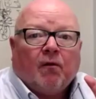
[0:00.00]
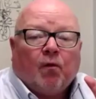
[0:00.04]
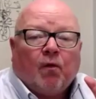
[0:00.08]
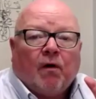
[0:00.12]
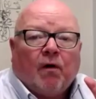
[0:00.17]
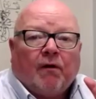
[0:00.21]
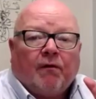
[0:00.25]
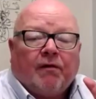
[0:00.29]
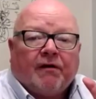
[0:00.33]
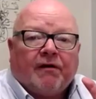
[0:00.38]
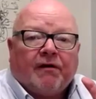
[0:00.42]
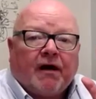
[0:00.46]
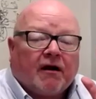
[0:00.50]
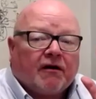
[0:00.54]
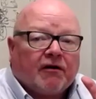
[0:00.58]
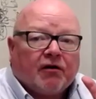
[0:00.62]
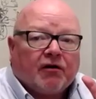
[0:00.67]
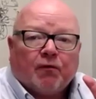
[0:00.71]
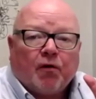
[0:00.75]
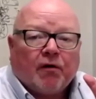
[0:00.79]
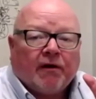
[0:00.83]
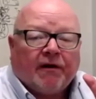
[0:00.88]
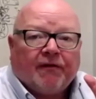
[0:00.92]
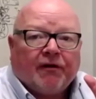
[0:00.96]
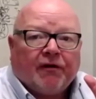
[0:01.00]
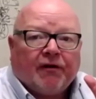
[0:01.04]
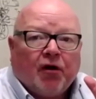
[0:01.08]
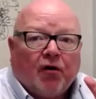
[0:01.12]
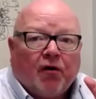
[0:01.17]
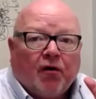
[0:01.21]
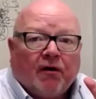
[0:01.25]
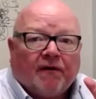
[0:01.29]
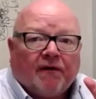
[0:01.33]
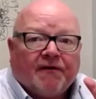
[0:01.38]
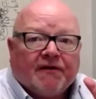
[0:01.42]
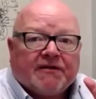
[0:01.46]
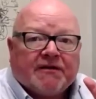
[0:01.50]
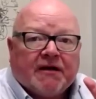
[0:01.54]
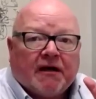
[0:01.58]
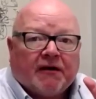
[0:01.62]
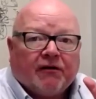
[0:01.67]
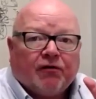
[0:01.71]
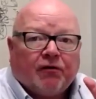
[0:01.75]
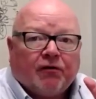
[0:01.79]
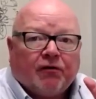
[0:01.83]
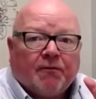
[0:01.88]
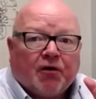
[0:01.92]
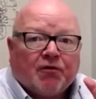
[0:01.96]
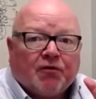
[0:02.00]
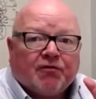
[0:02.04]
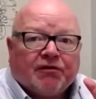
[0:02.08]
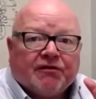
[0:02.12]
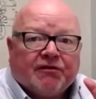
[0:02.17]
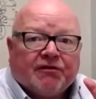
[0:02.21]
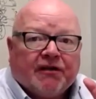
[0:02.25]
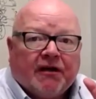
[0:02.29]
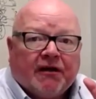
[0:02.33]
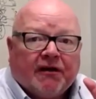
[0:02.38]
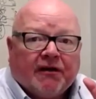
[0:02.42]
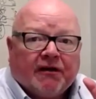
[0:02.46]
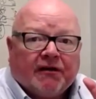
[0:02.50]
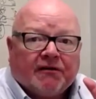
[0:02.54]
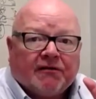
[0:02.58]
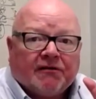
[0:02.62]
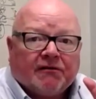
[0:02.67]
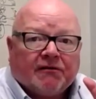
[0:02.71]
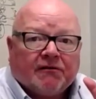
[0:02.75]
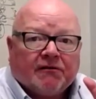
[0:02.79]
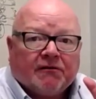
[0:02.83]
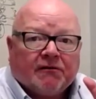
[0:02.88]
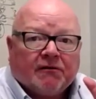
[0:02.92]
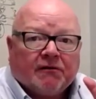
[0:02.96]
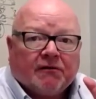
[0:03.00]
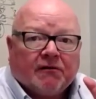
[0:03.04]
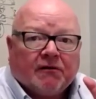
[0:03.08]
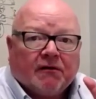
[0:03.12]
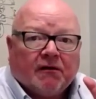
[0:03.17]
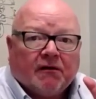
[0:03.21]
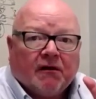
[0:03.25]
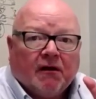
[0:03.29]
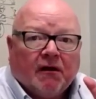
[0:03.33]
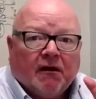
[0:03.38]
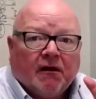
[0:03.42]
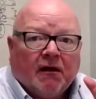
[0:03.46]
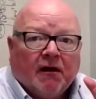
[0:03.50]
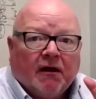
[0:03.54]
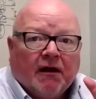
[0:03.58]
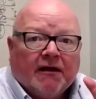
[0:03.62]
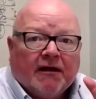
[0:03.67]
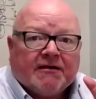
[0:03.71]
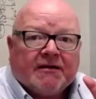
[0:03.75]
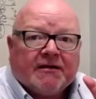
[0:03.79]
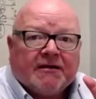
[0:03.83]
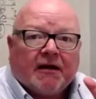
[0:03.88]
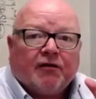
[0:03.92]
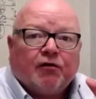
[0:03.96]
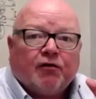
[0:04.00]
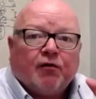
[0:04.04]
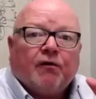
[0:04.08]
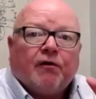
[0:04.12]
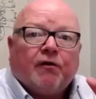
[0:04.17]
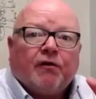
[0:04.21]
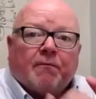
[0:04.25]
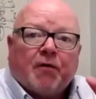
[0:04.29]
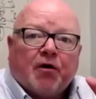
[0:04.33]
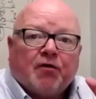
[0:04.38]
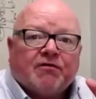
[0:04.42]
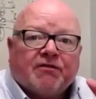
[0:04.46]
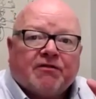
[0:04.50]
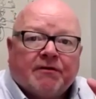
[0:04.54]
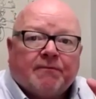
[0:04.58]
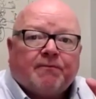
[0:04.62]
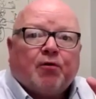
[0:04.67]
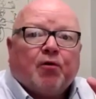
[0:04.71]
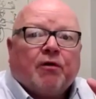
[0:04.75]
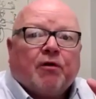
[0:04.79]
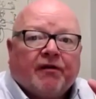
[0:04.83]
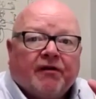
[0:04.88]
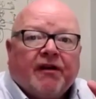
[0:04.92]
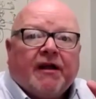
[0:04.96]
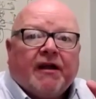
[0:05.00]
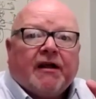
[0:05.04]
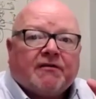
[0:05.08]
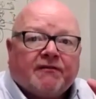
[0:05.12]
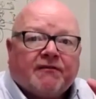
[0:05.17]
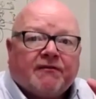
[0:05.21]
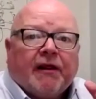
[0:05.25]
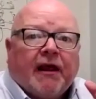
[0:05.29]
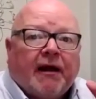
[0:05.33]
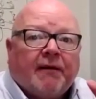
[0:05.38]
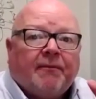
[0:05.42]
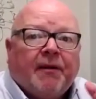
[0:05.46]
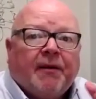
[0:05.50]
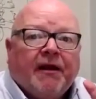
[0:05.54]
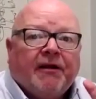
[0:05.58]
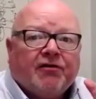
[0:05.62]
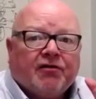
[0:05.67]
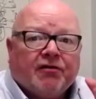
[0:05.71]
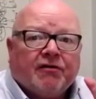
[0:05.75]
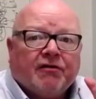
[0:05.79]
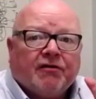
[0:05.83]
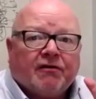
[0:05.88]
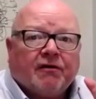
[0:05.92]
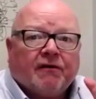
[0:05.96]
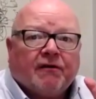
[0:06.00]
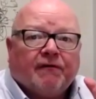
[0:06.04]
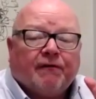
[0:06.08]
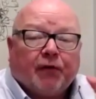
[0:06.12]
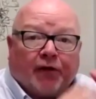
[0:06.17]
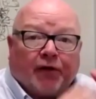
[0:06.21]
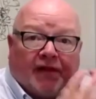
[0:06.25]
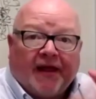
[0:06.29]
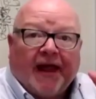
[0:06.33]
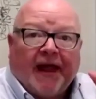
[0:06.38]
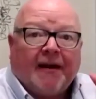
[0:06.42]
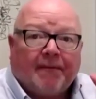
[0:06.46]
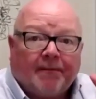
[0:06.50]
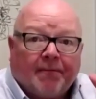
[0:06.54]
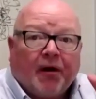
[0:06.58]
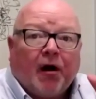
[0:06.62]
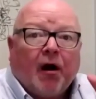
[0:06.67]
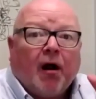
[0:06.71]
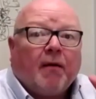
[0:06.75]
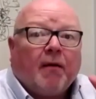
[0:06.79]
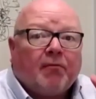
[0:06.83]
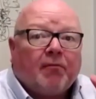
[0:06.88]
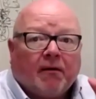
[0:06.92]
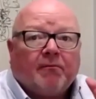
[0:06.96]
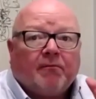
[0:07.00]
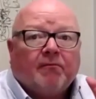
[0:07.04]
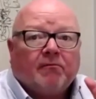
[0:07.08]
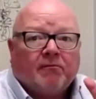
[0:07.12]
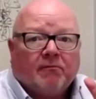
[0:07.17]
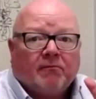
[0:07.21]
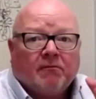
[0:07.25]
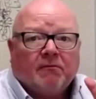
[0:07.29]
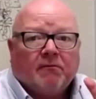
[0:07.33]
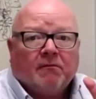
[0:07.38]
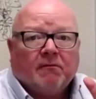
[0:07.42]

Well, the doctor won't even know it if he's not doing motion studies. He's not doing the most important test for that patient, for that problem.